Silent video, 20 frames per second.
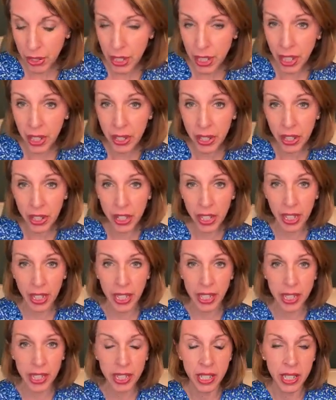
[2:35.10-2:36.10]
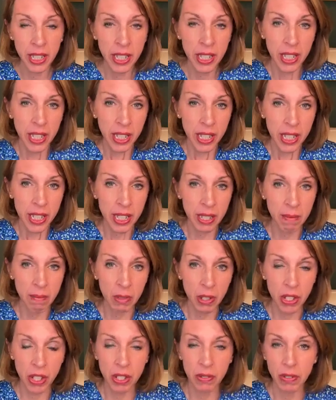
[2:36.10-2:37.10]
The other thing is that
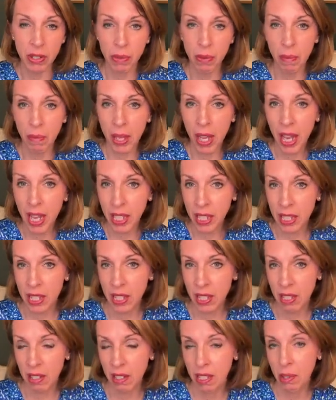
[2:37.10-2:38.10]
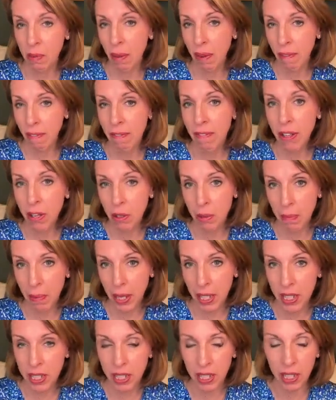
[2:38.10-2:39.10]
most of us, when we exercise, we feel
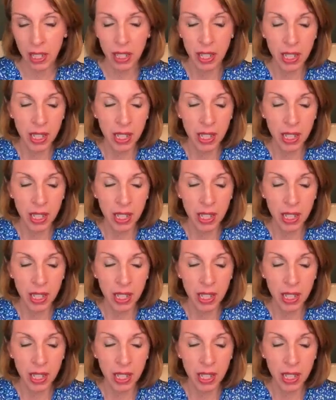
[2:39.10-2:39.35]
better.